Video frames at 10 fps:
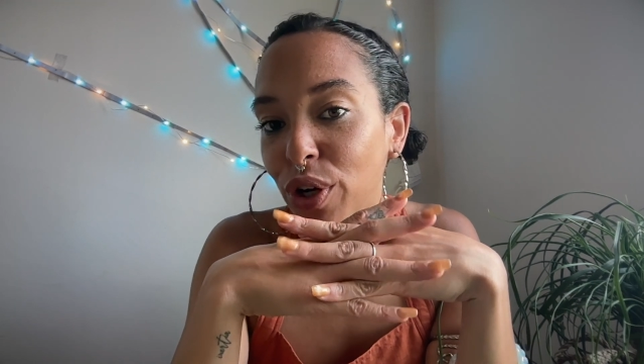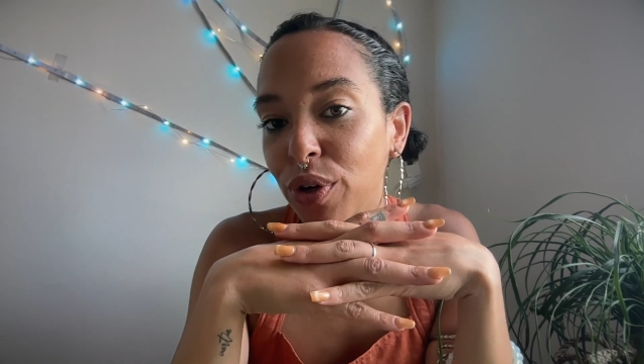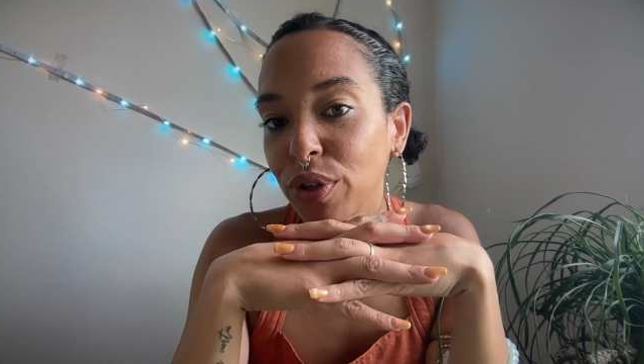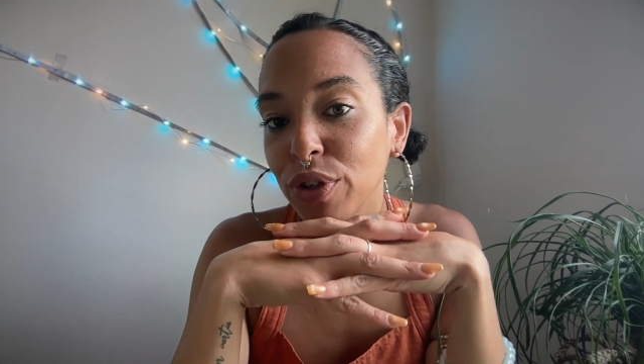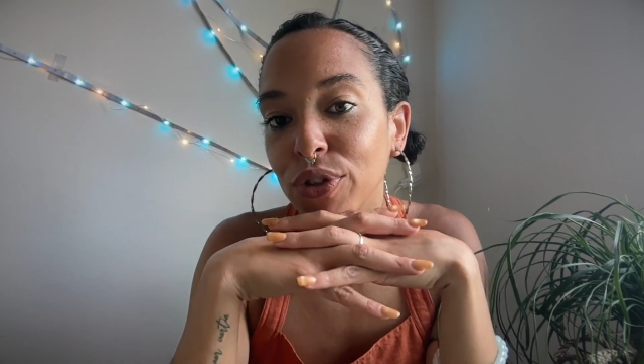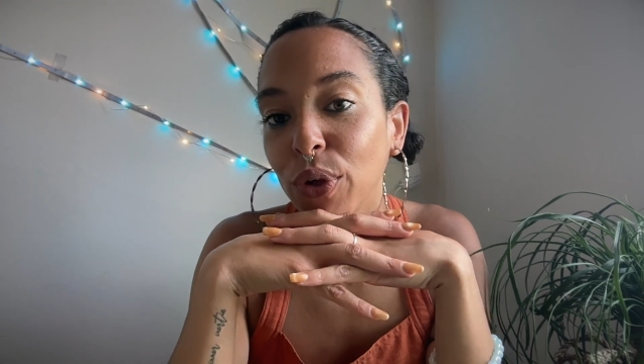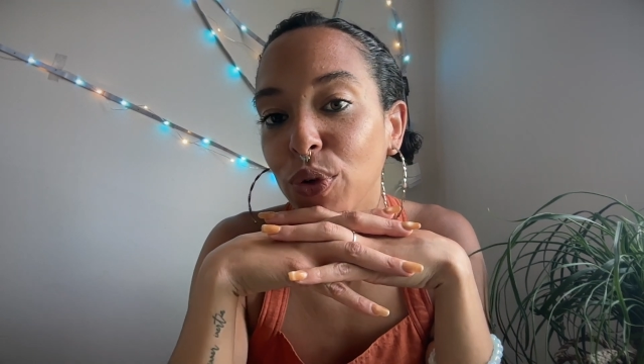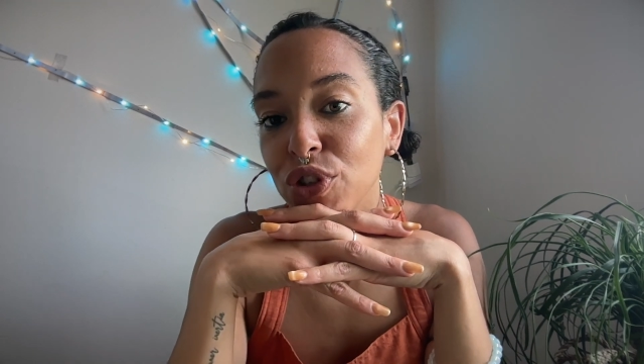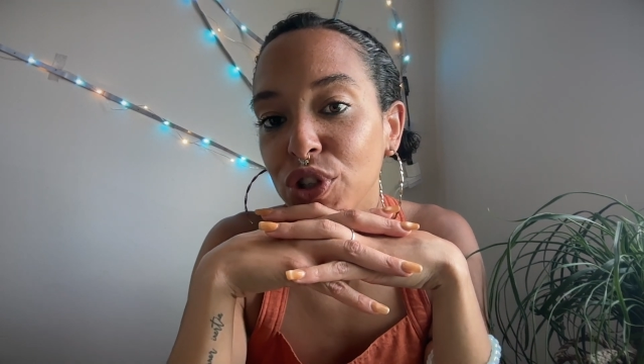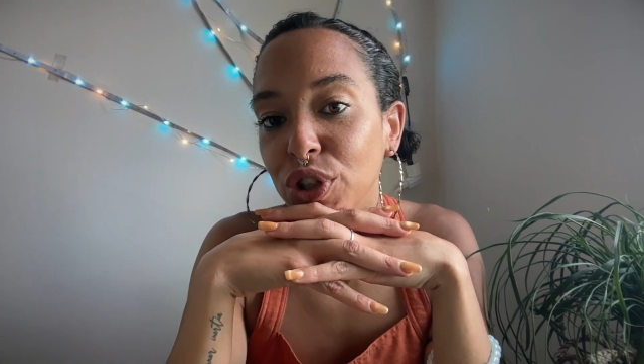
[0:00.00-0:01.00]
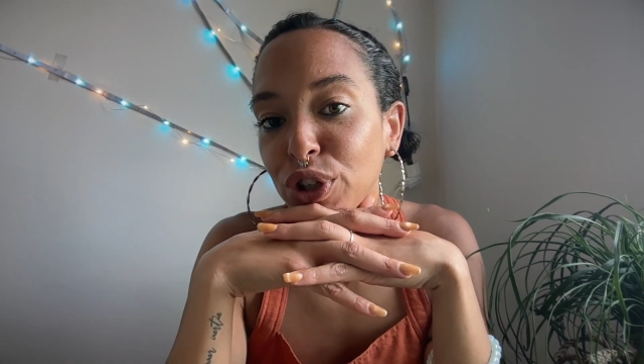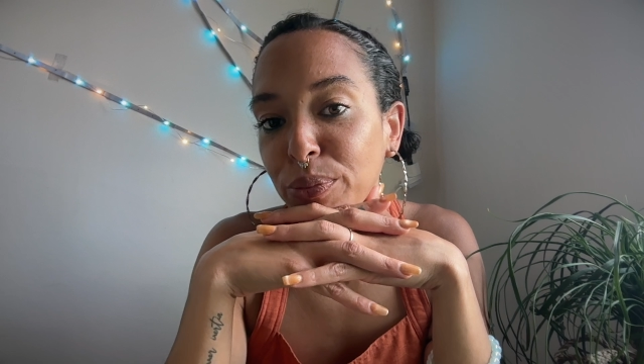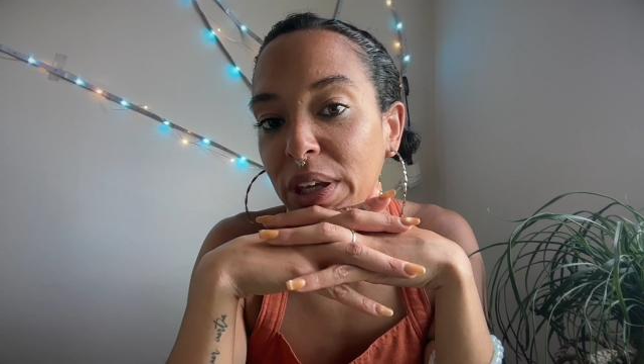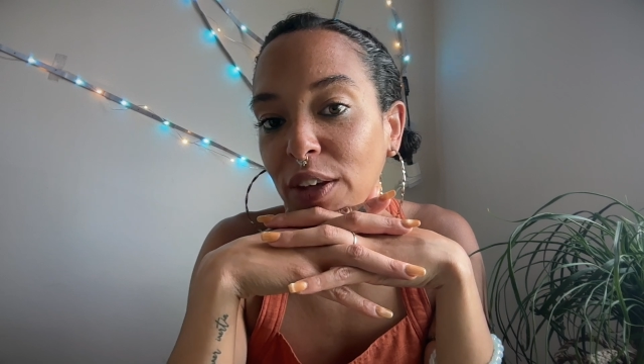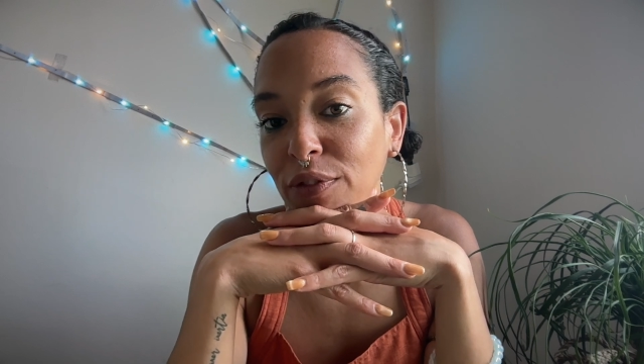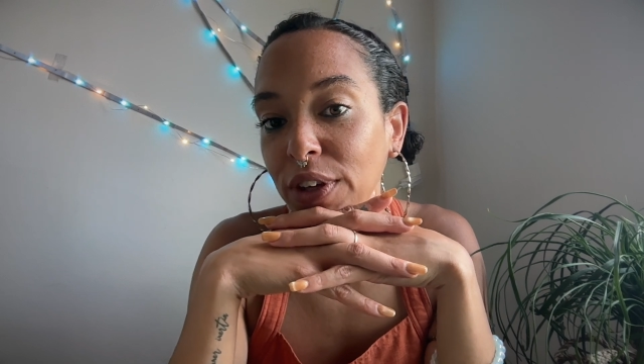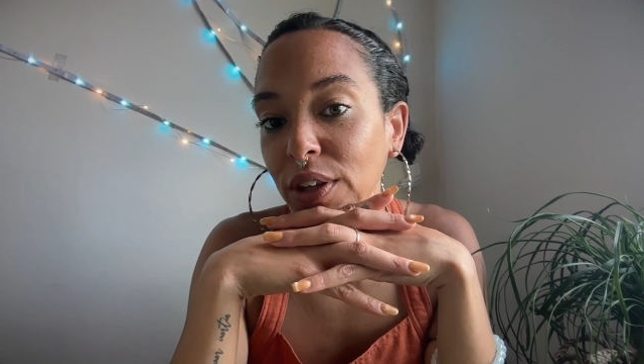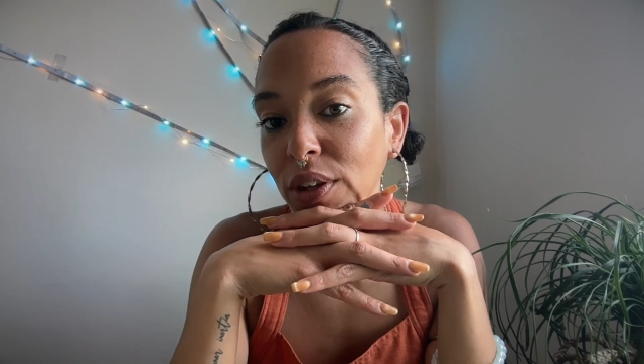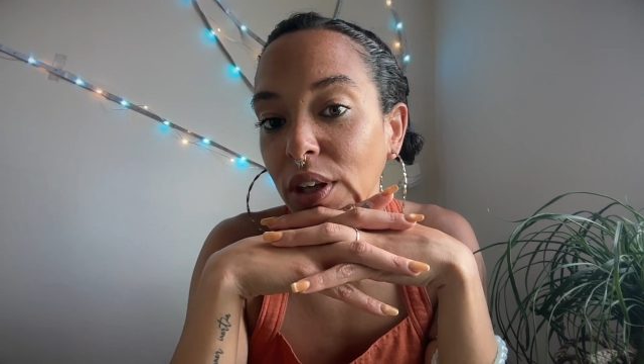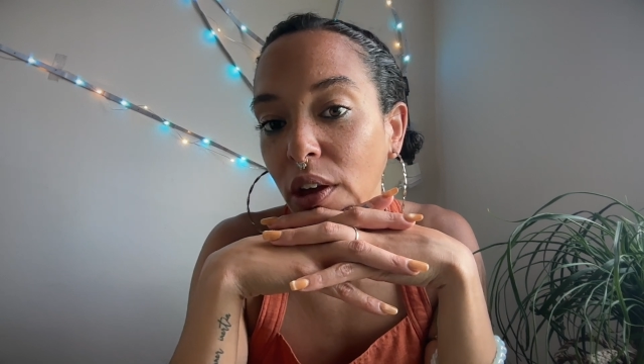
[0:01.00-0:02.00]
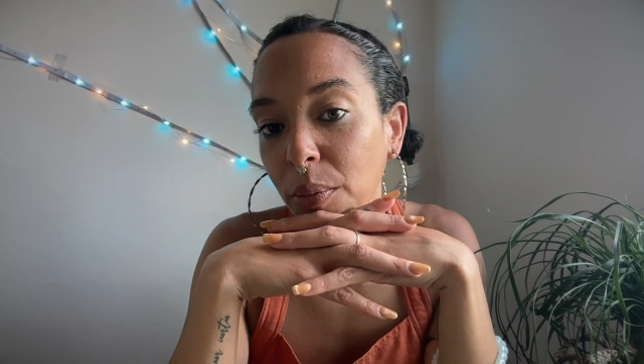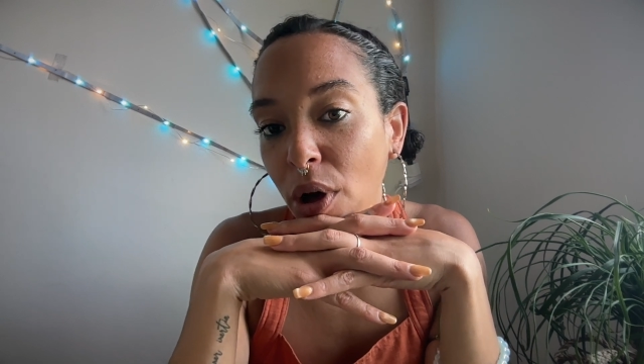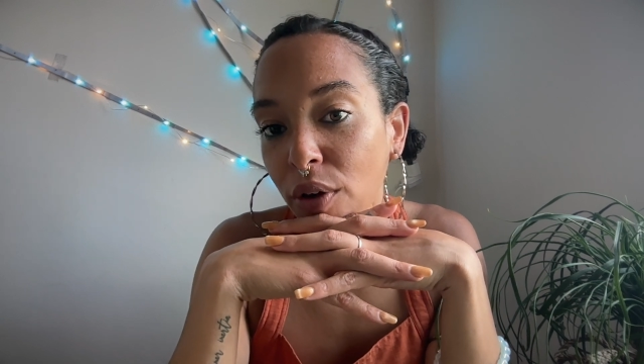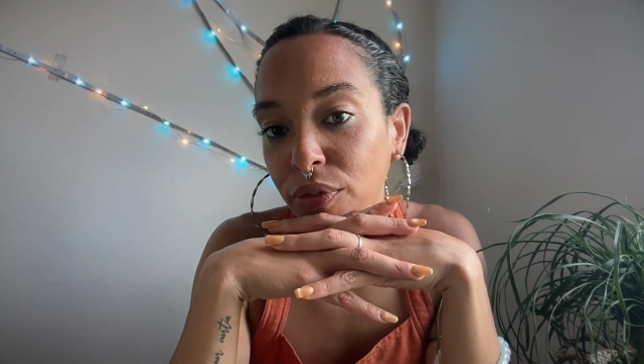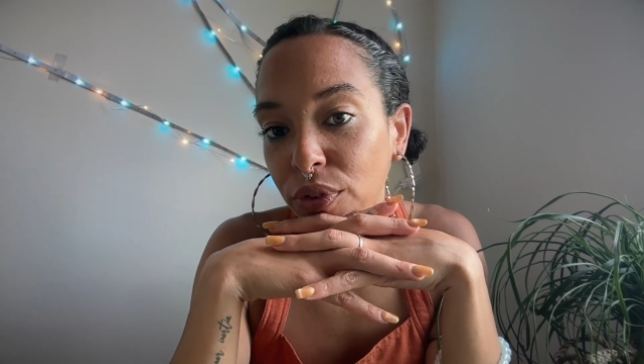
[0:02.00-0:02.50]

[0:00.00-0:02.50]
her disclosure may feel and come